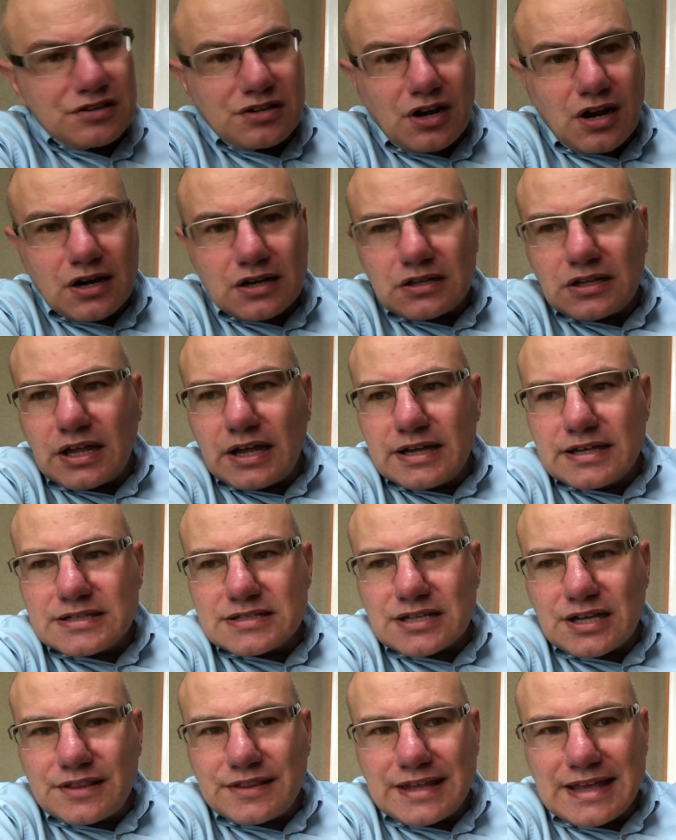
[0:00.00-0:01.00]
dark
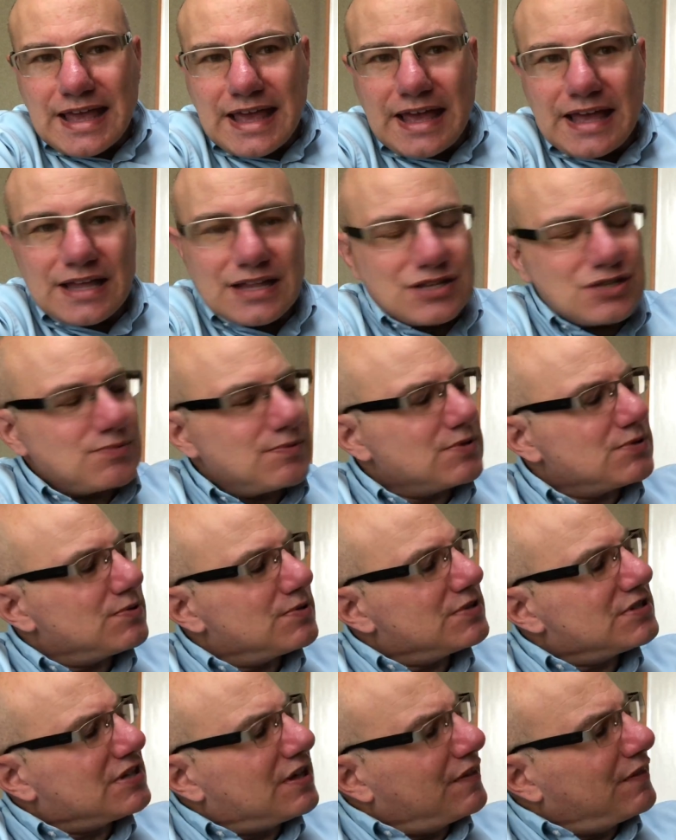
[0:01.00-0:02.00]
lines on the edge, which was